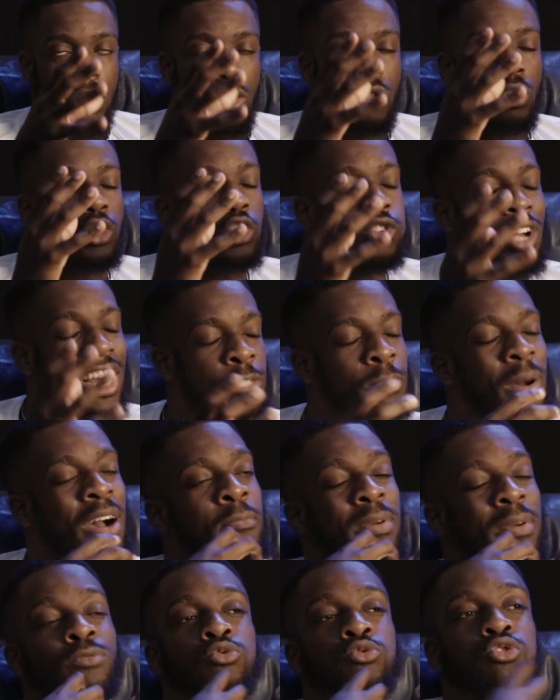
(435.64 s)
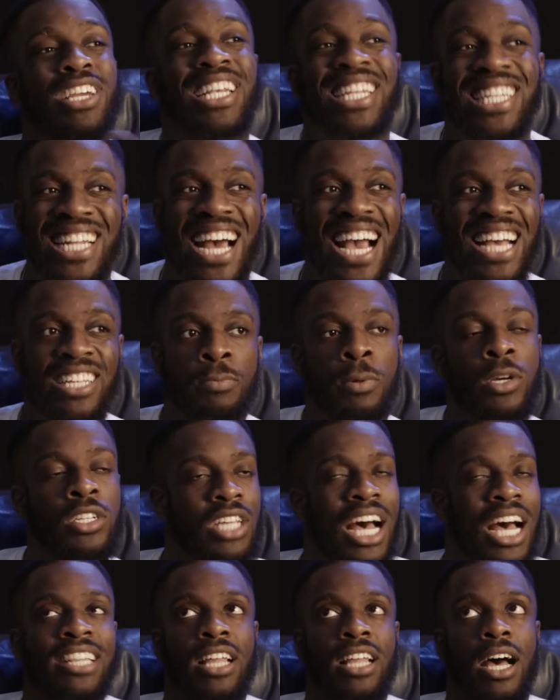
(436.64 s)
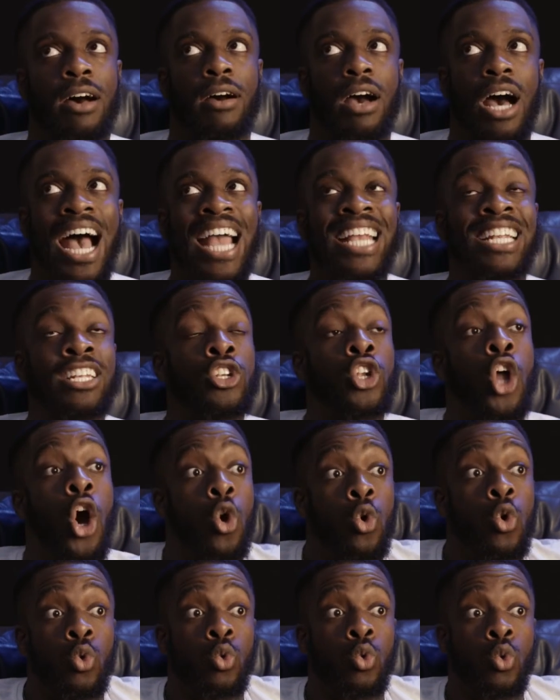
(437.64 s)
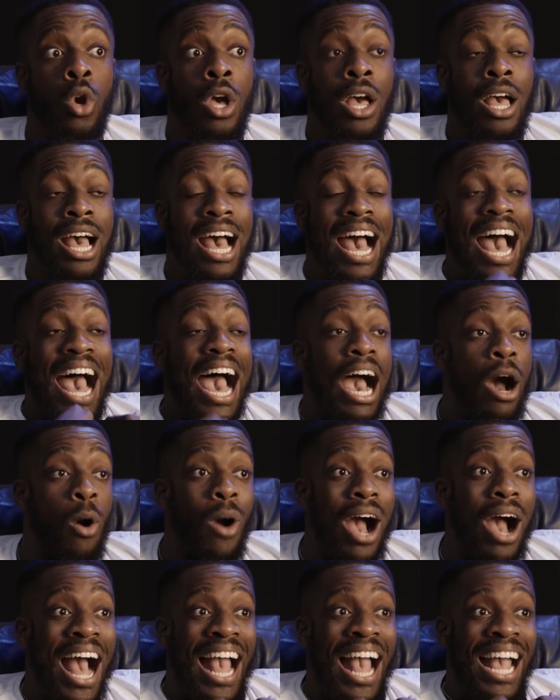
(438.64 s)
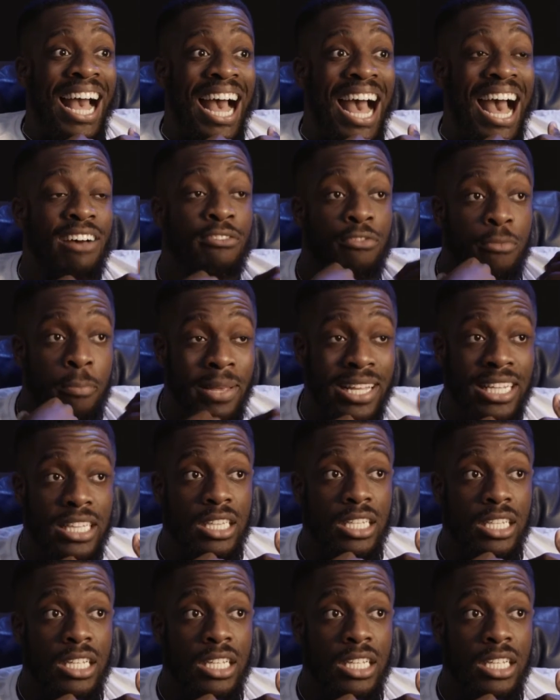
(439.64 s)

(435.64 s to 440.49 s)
Not trash, but I've been really nice because I know how I have been.